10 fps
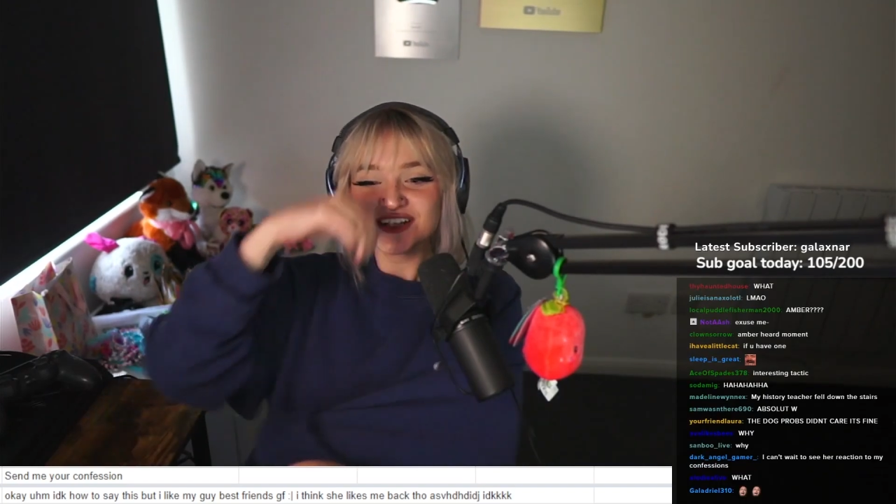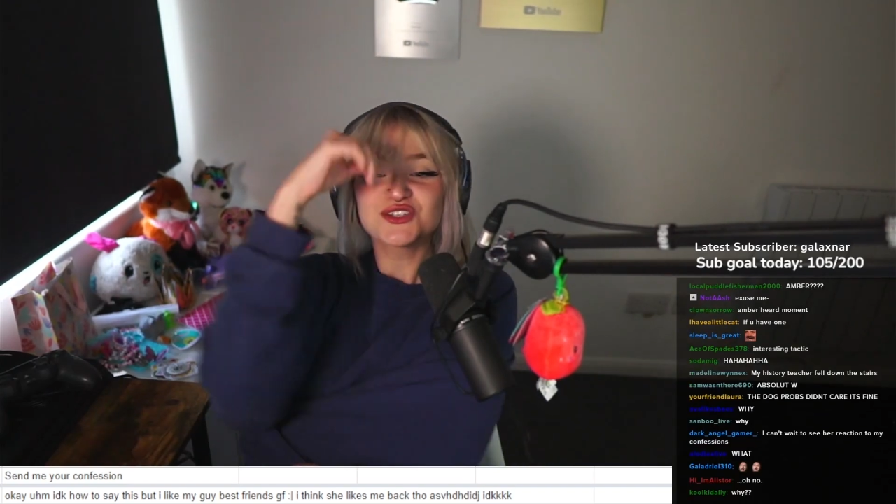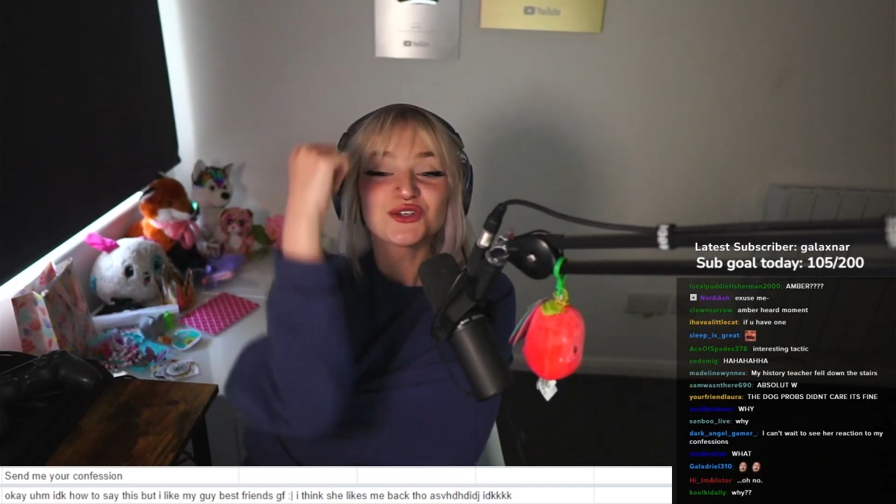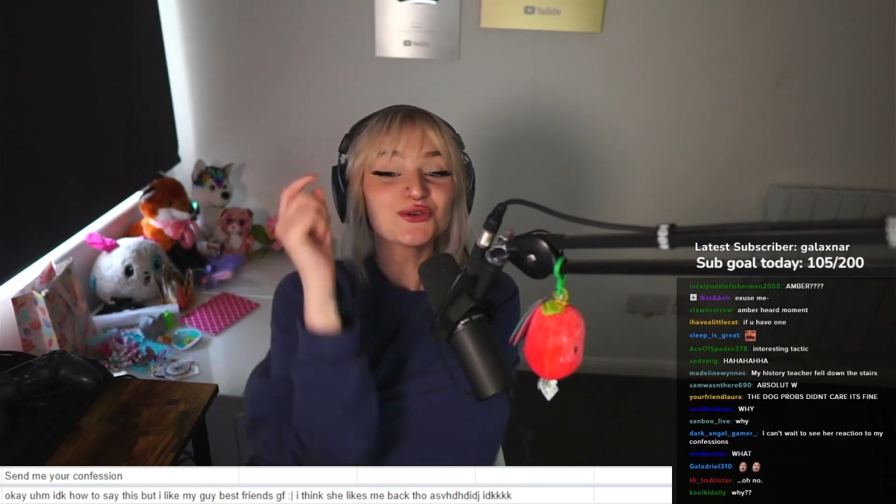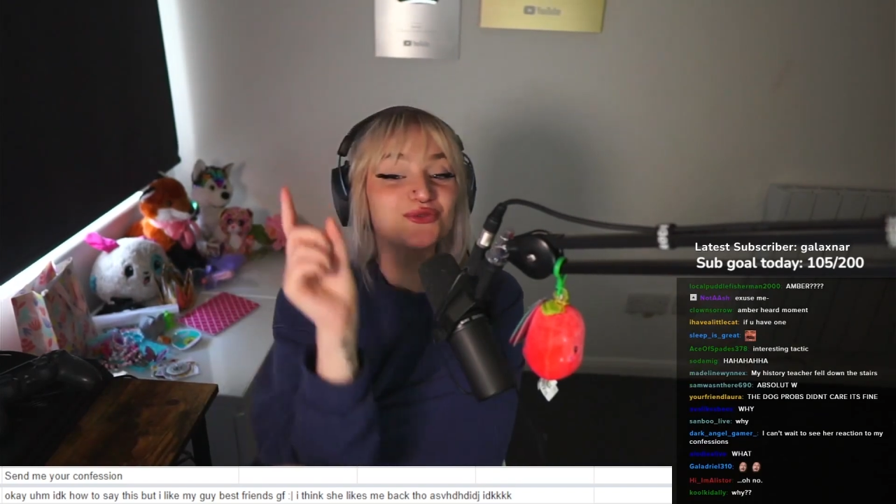Do
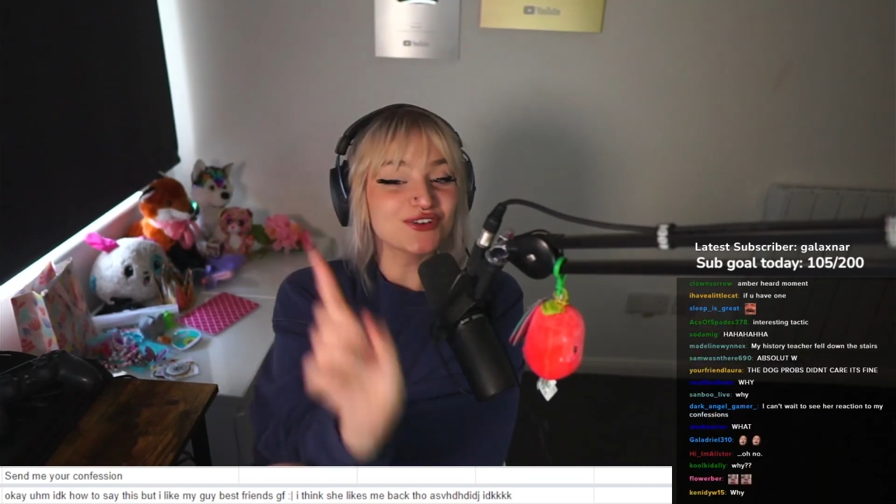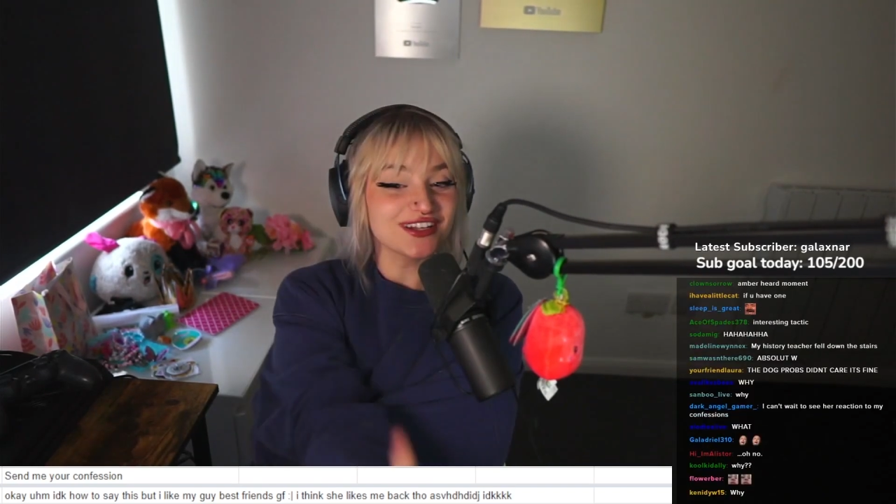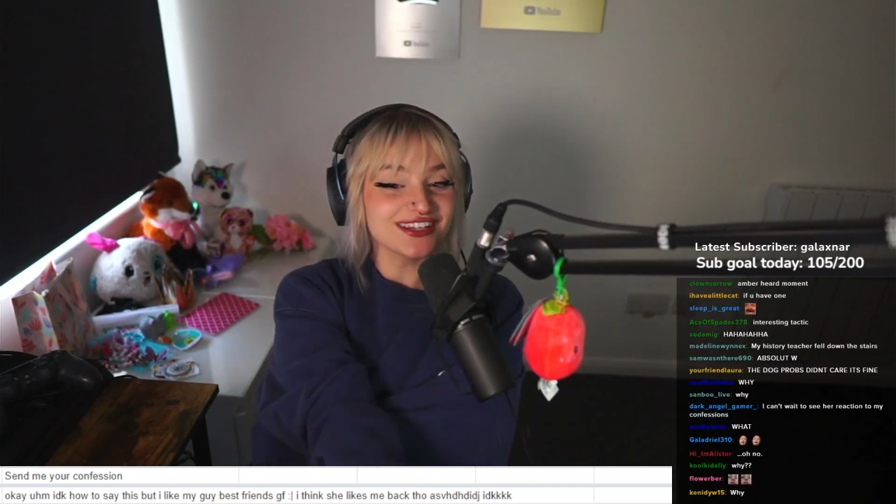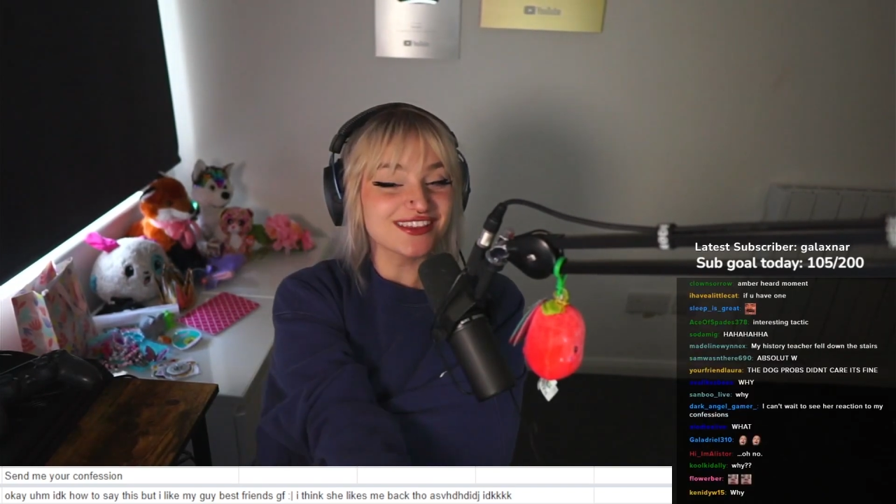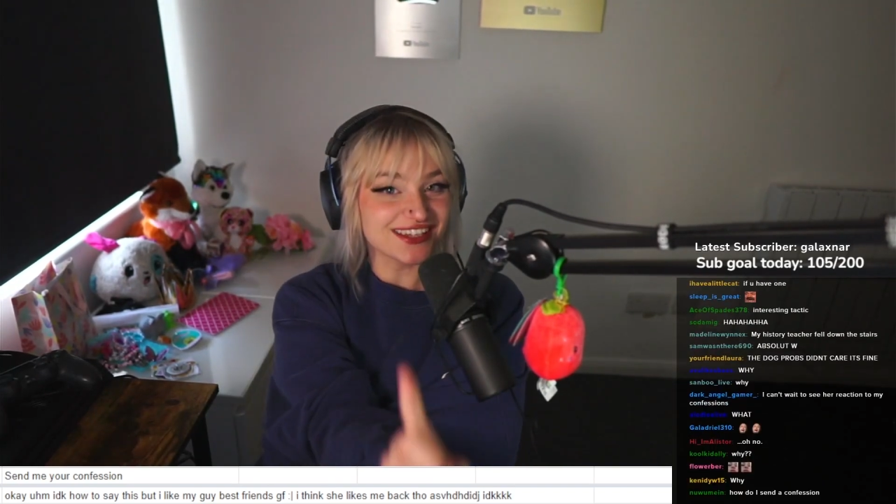you
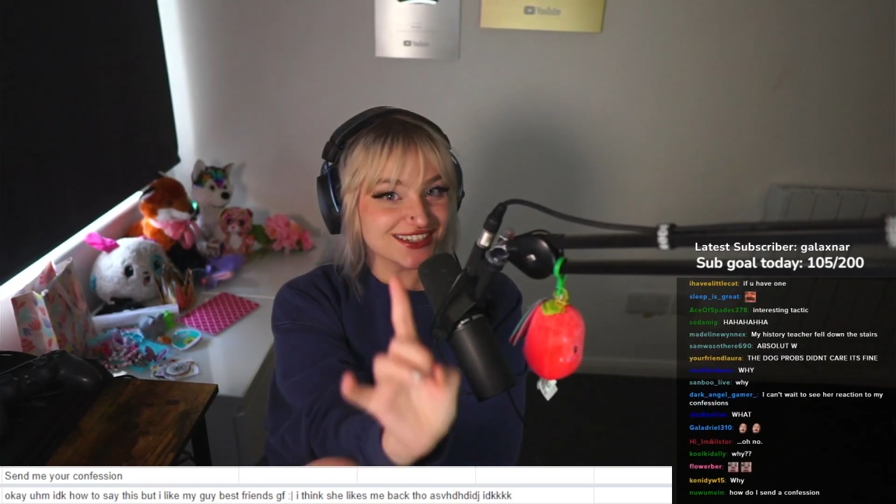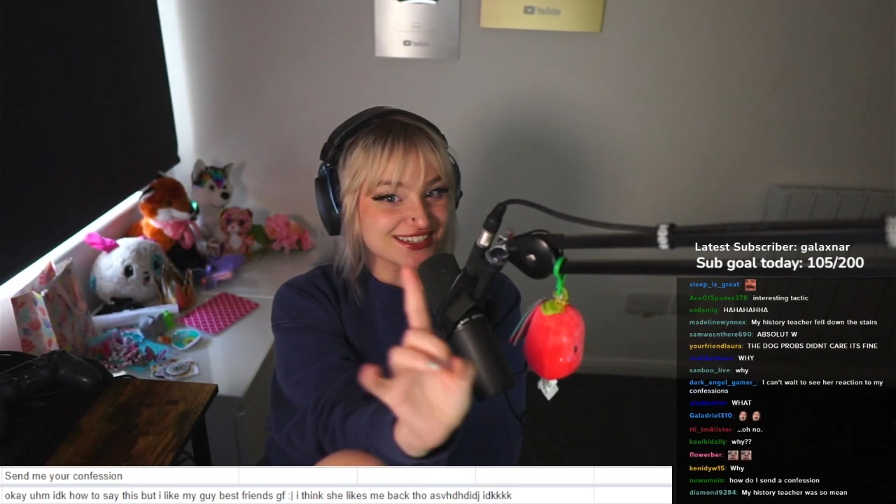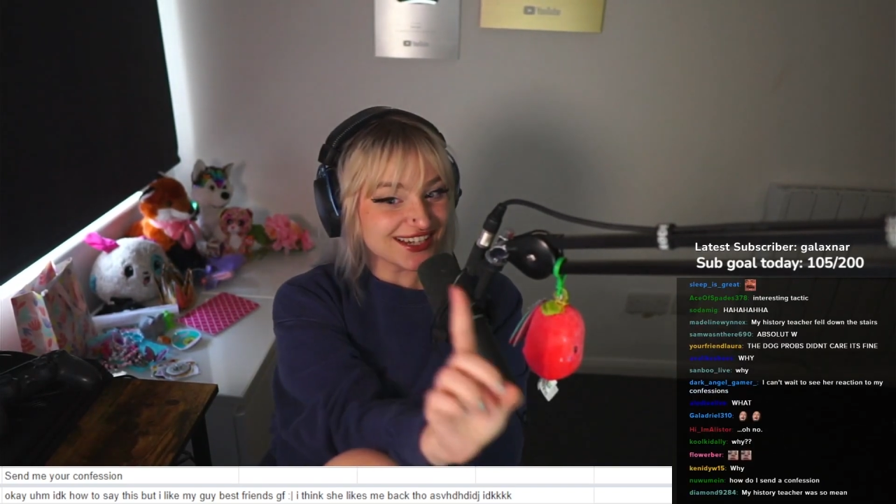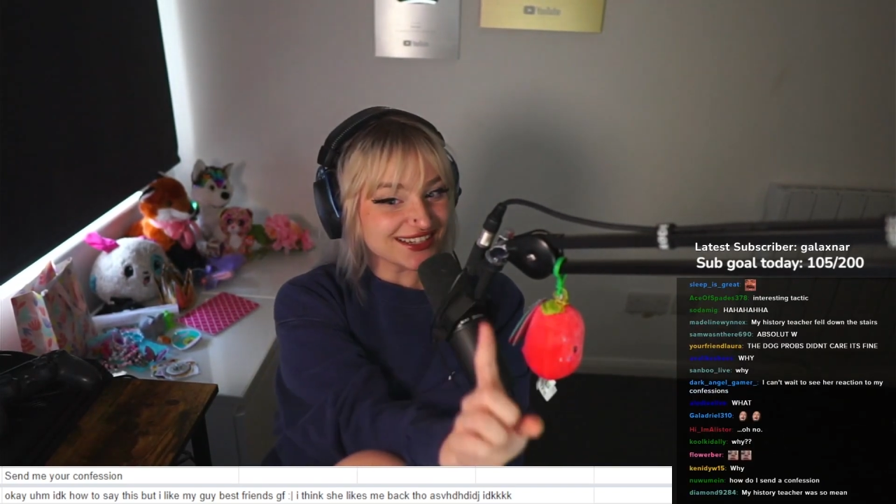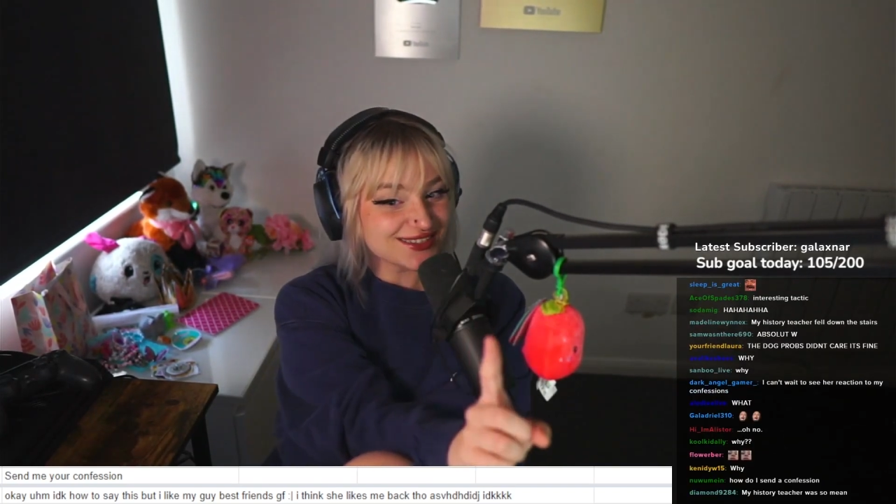really think
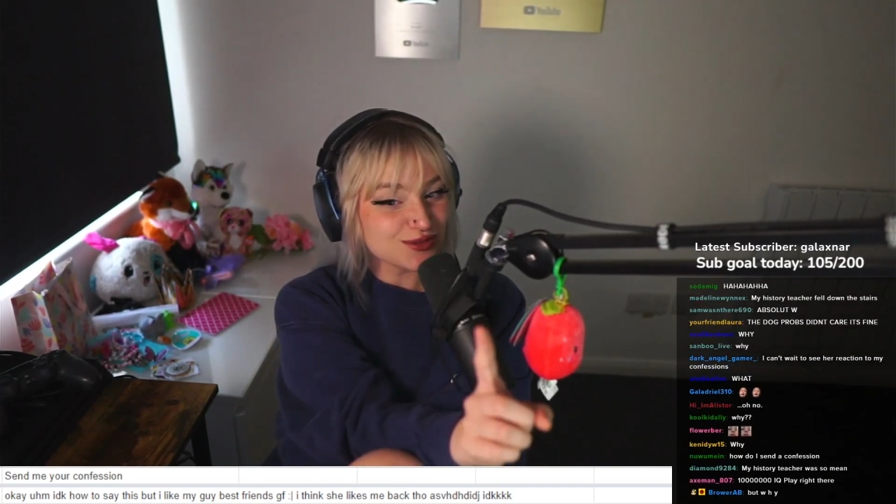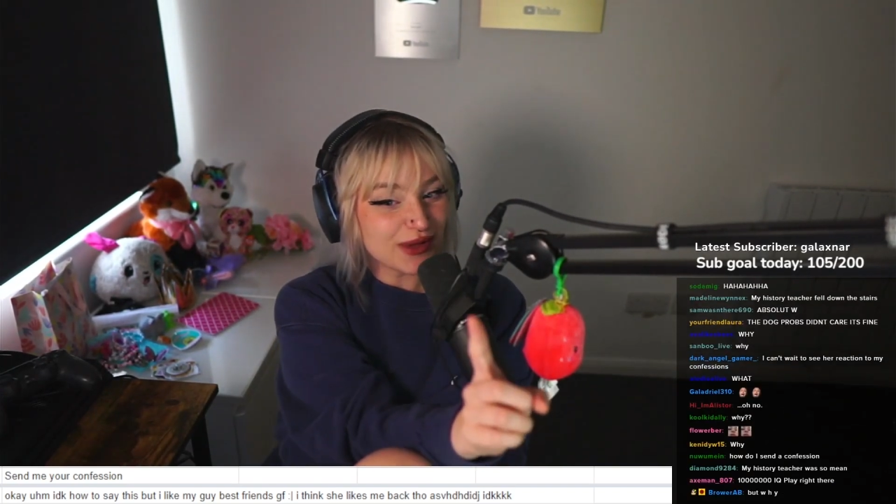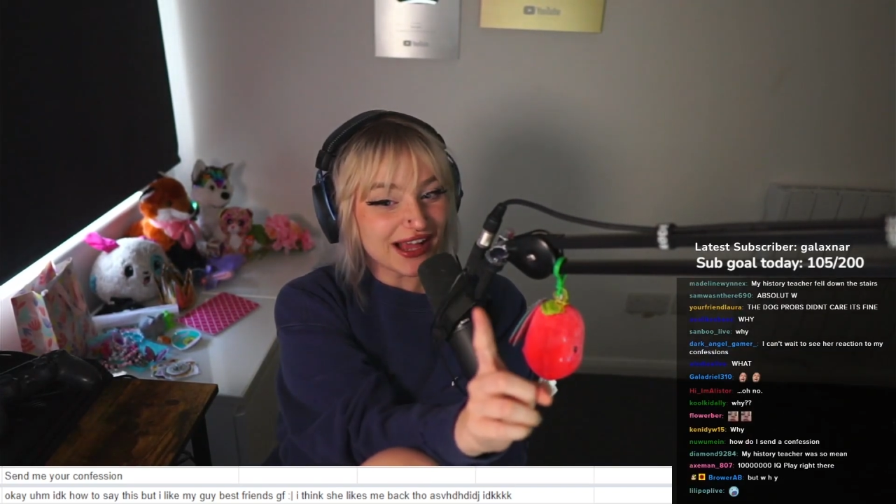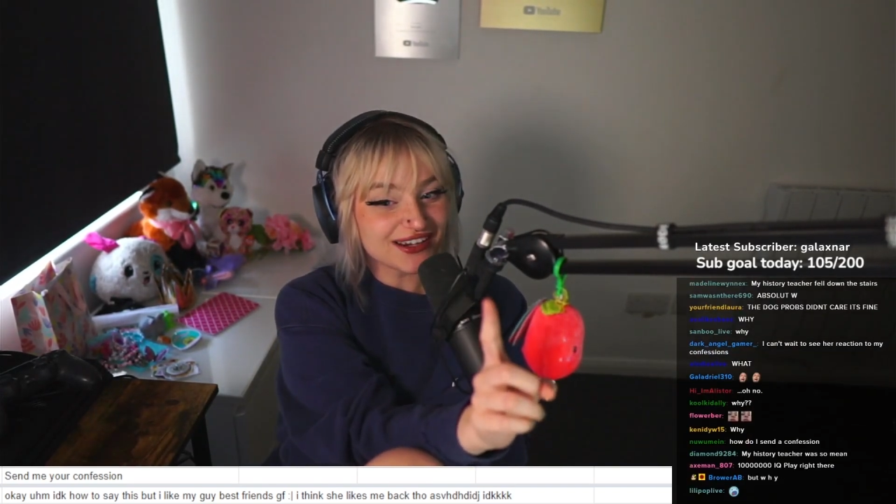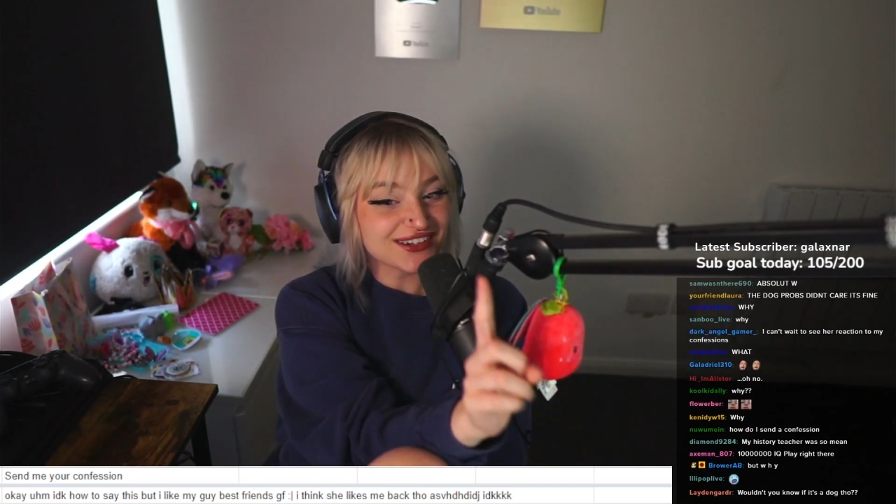she likes you back,